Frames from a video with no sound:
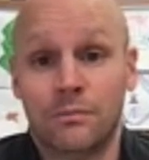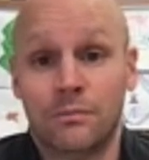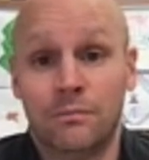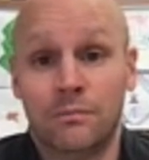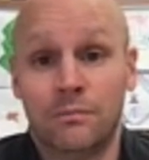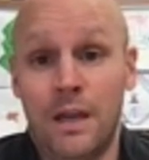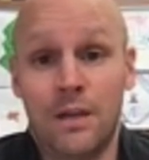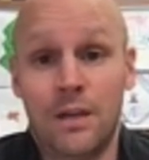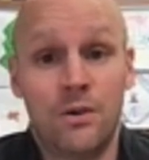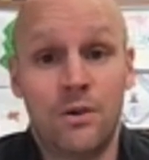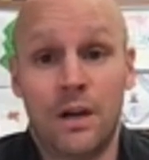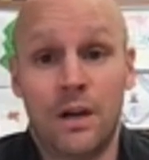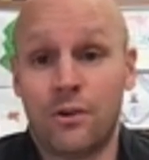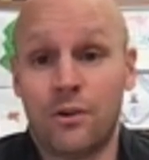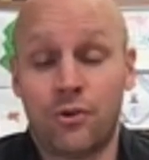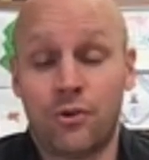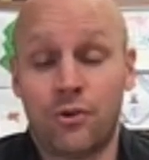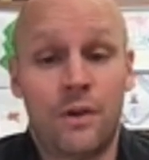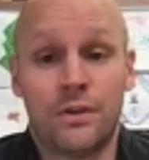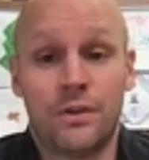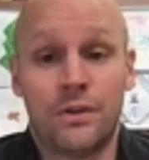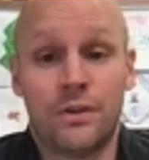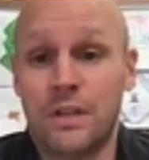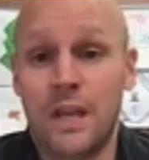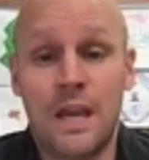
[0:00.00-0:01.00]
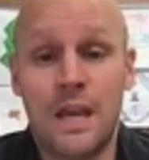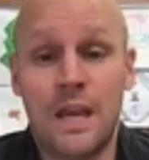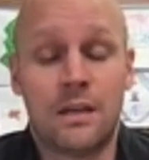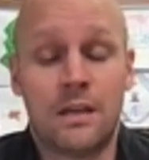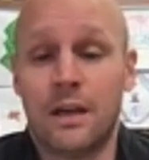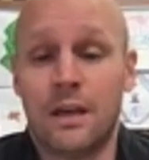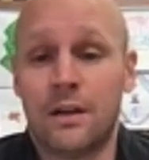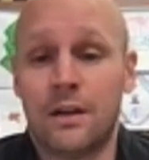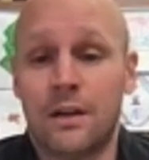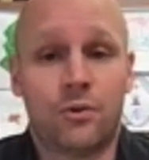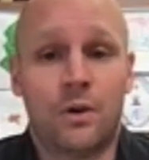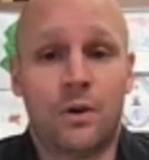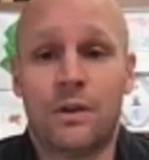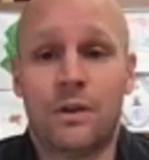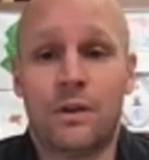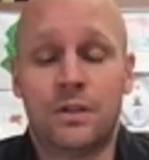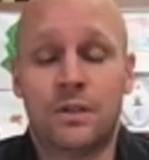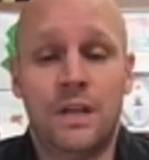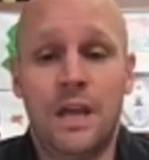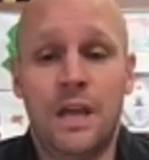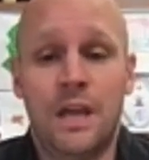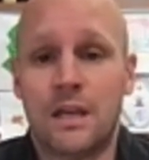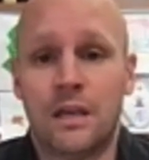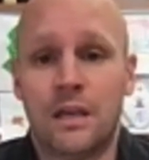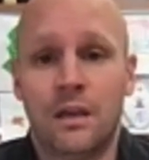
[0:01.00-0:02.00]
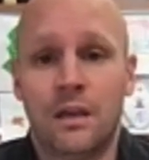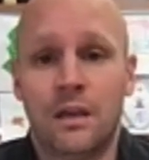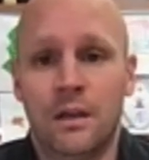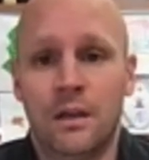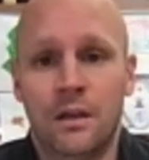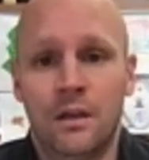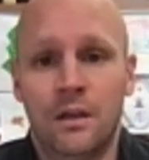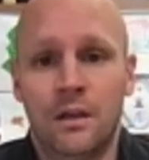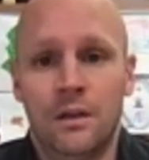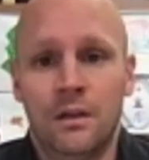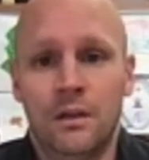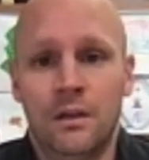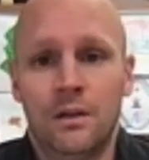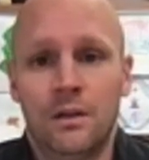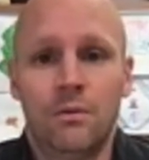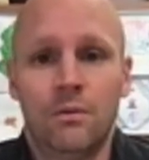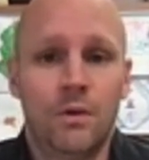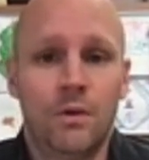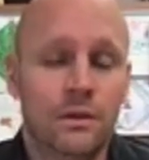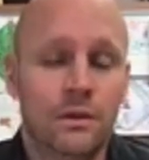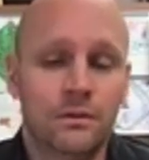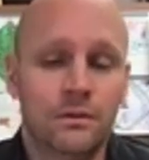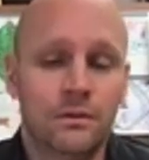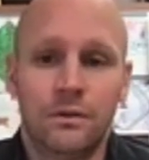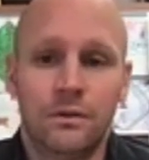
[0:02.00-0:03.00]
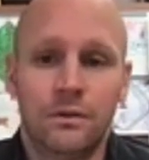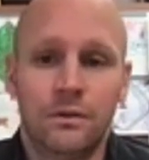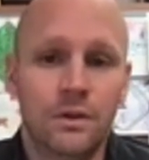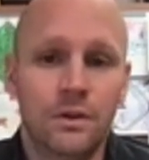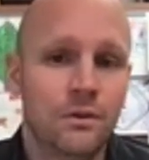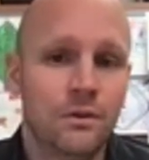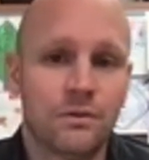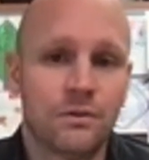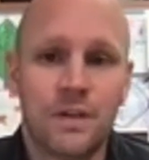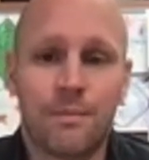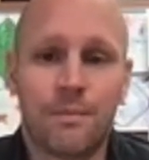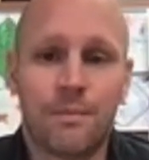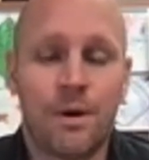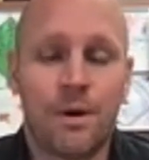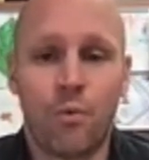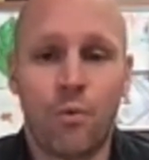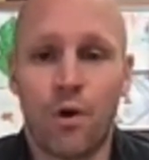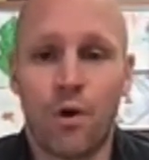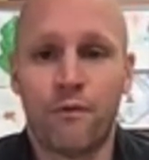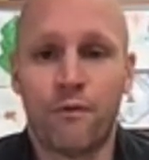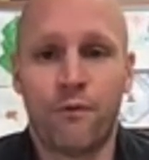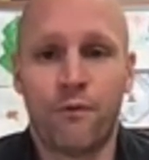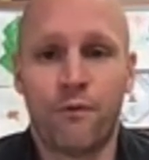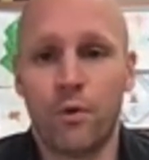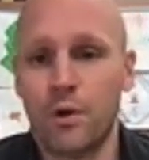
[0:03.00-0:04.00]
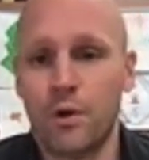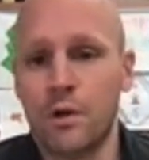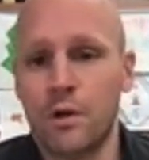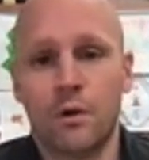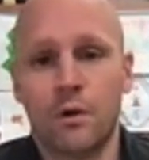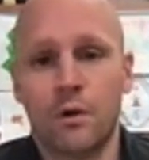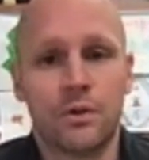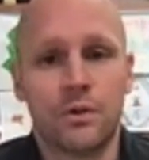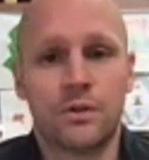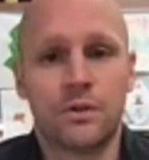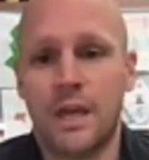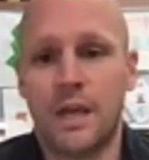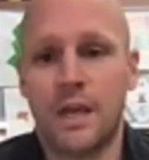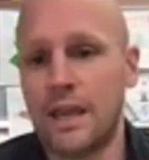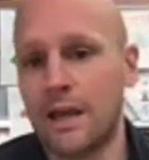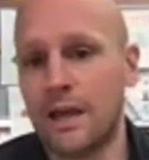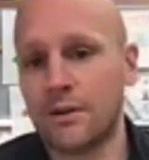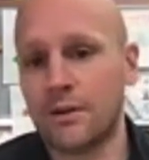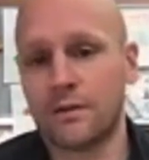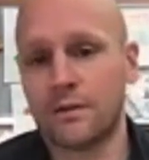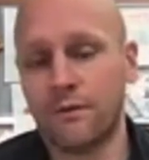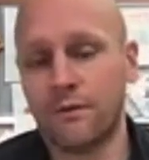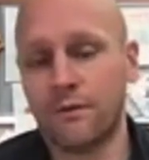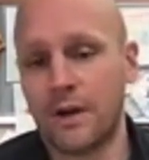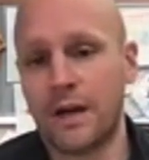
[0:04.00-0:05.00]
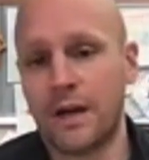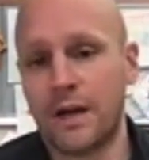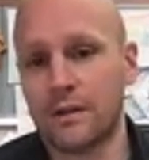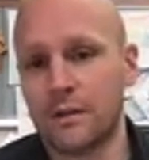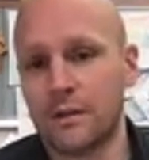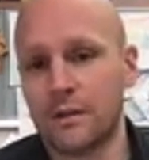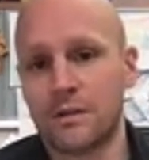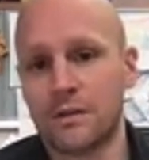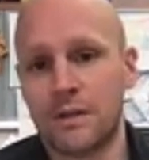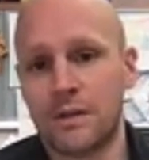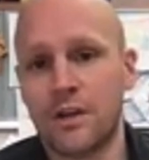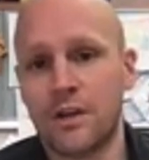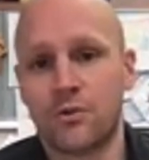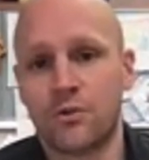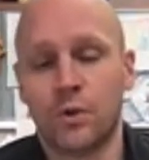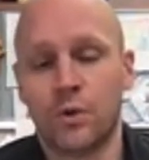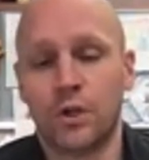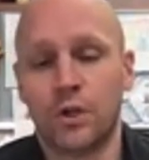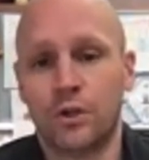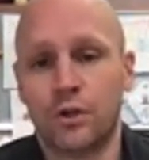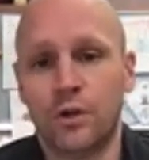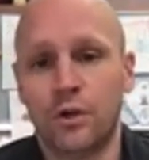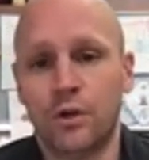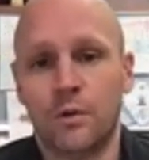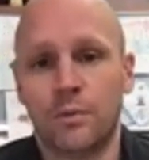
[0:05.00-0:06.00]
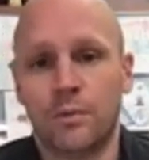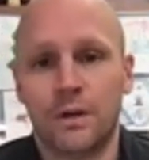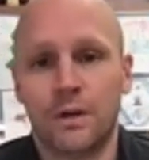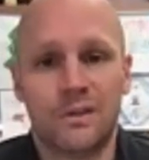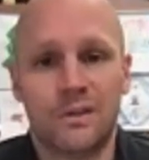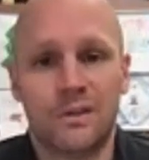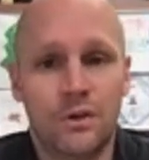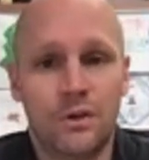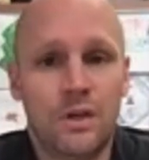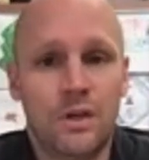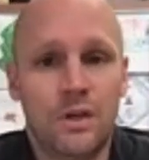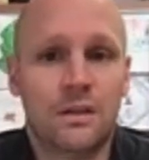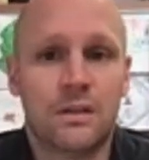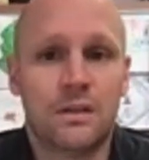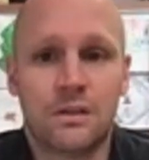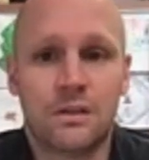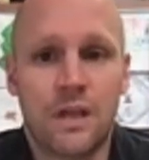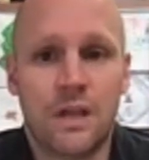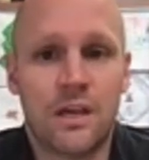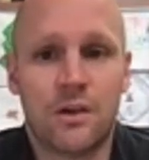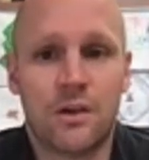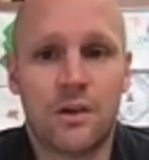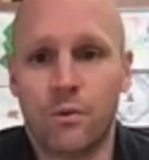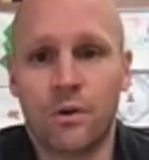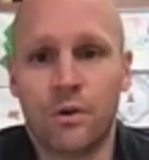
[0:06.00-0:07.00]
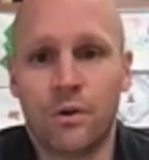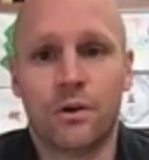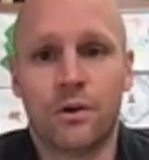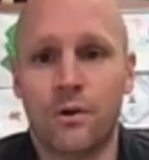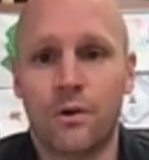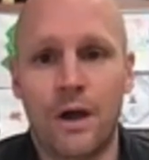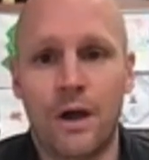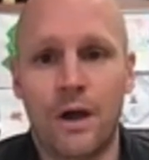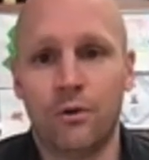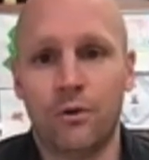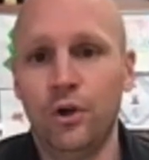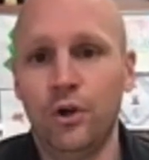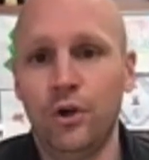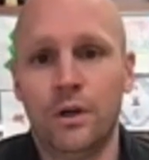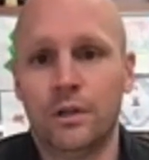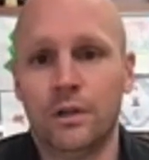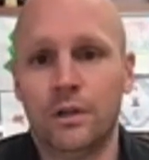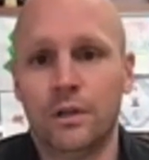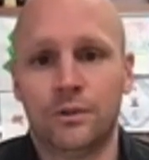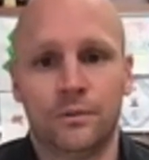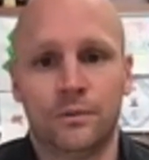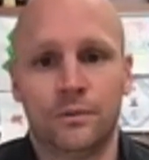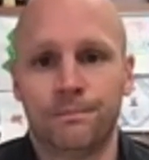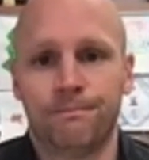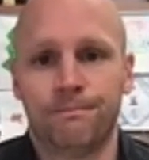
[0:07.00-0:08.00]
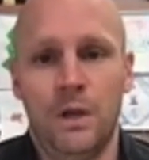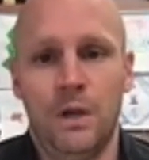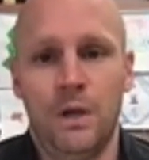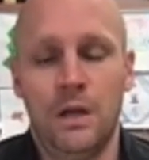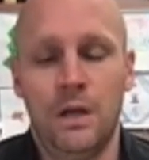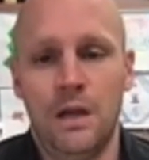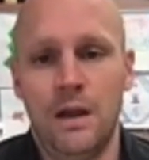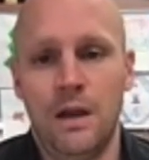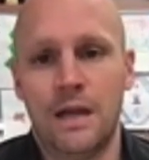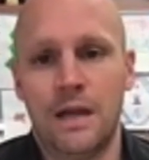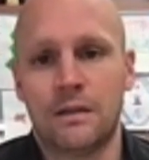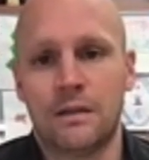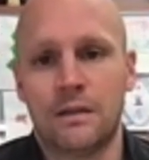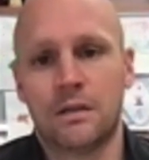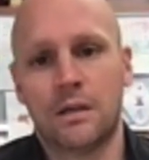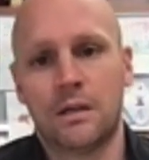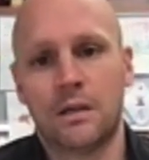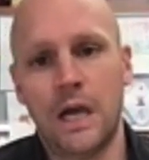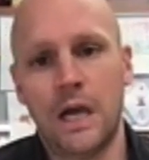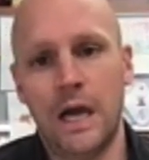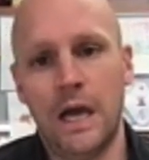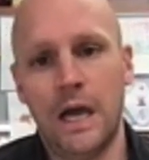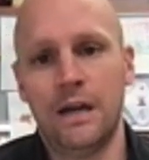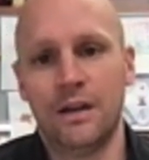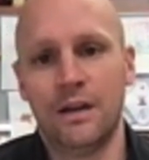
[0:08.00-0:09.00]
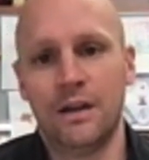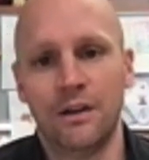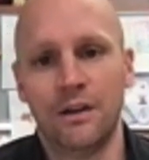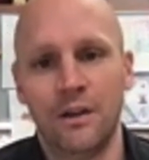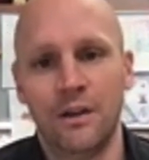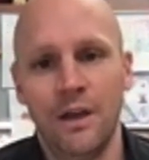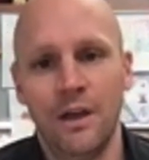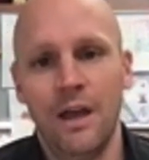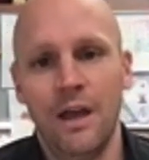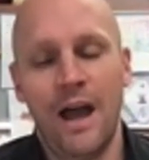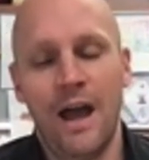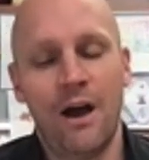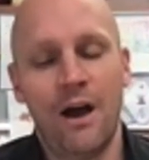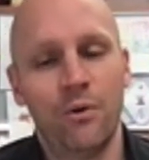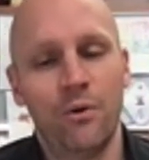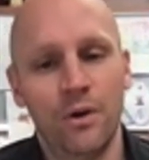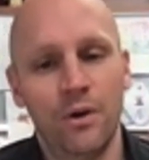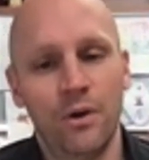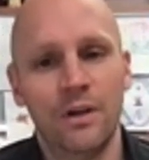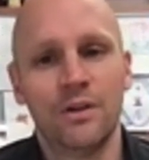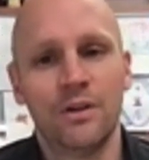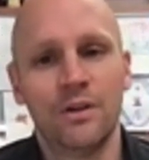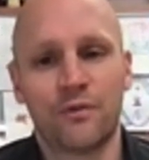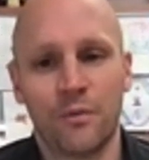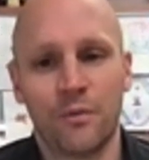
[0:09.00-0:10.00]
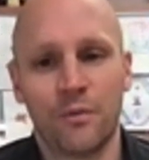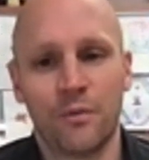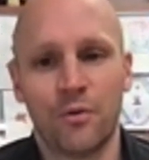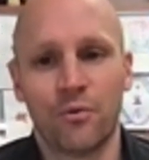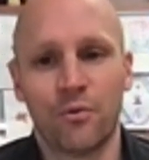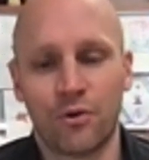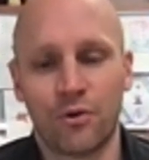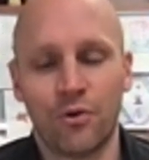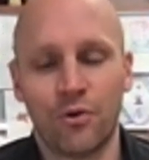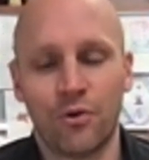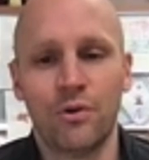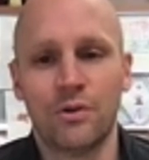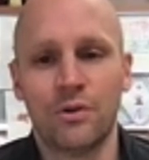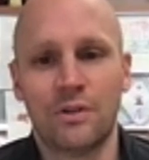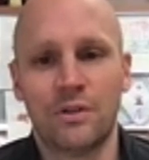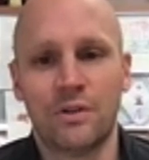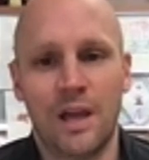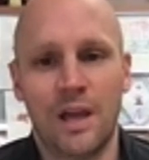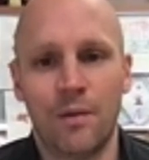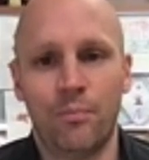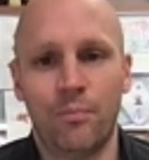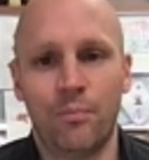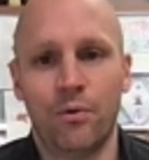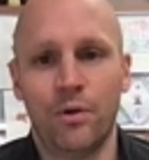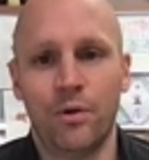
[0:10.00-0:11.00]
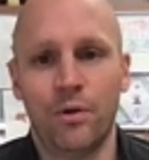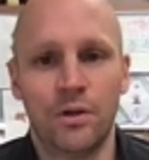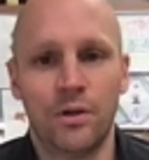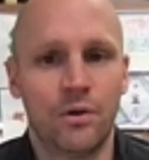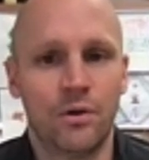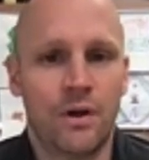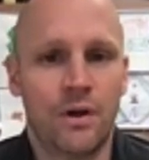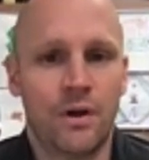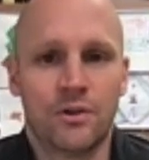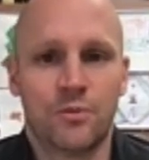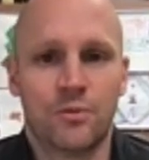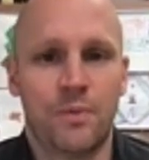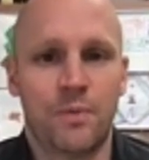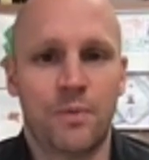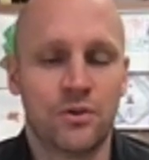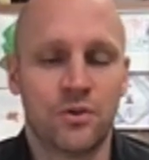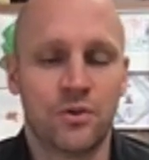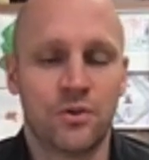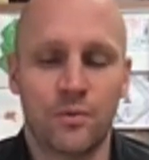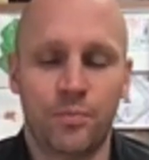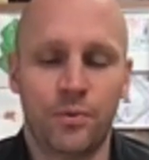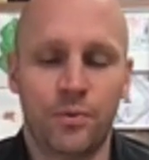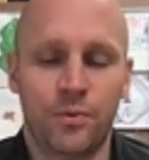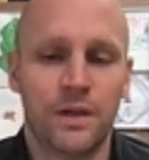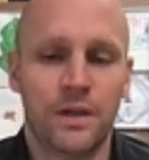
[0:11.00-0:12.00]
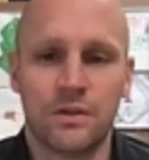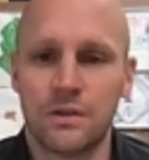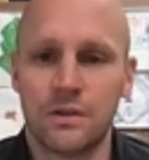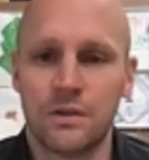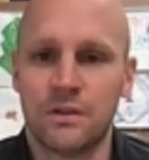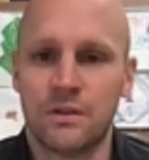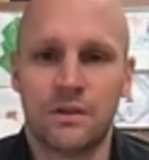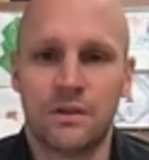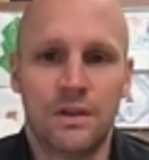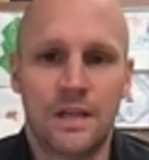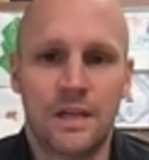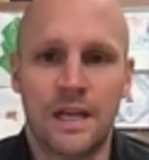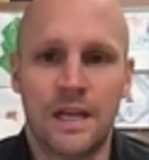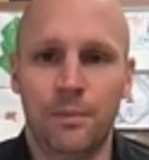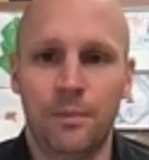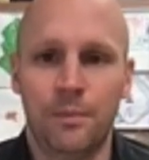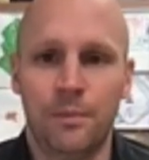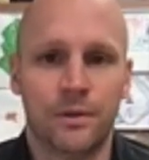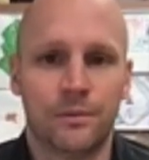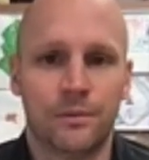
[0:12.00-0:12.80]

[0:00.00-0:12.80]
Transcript: Hey, you got to try the steak. You got to try the steak. Well, you either take my word for it, you can go to the steakhouse and find out that the steak's really good, but until you eat the steak, you really don't know how good it is. And, and that's kind of how it is from a recruiting standpoint. You don't know how special the place is until you get up